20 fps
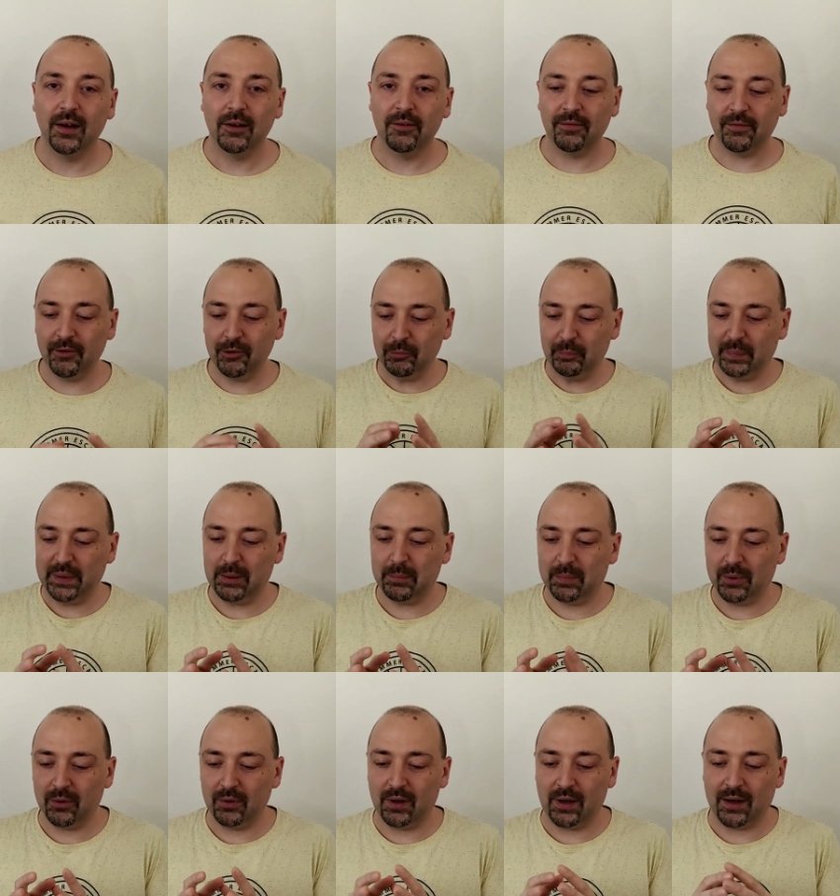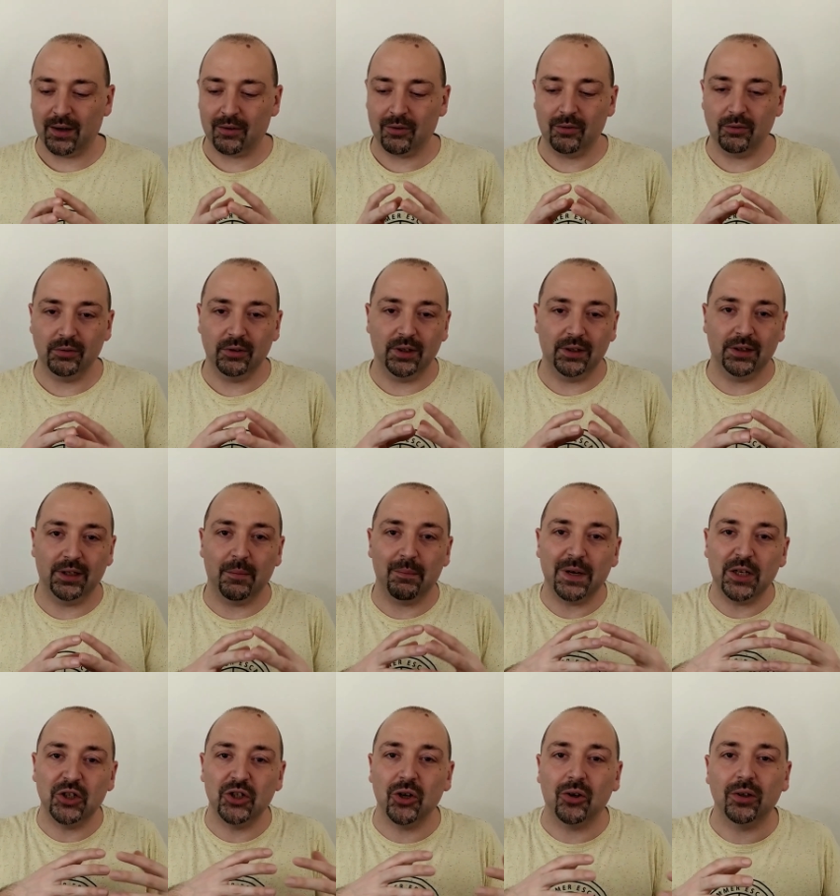Few people are holding the
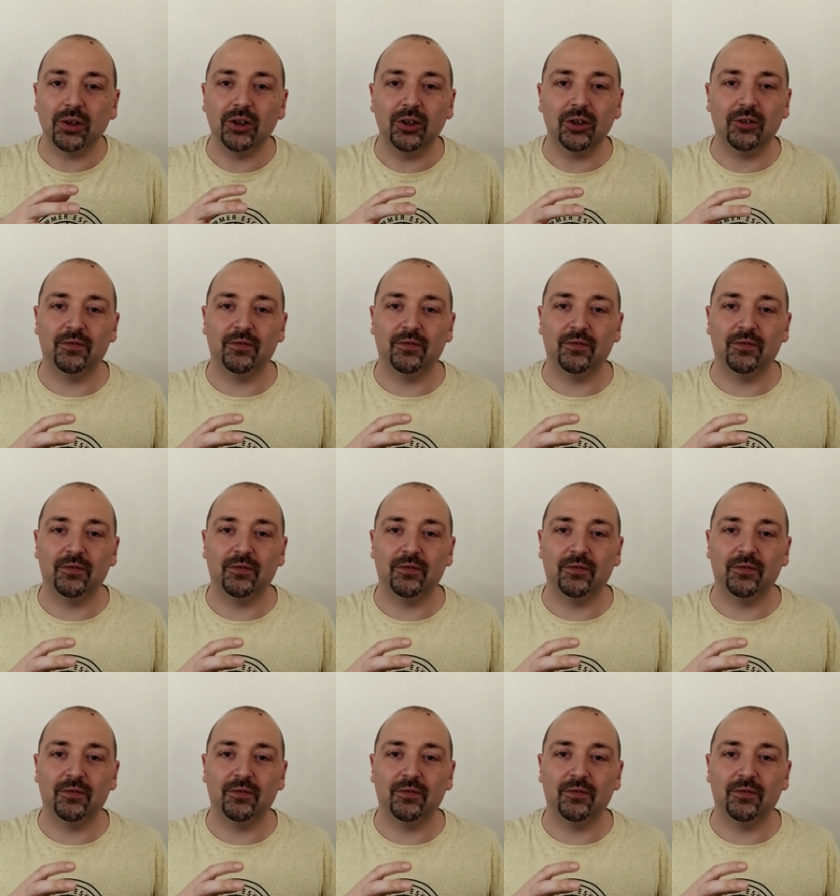majority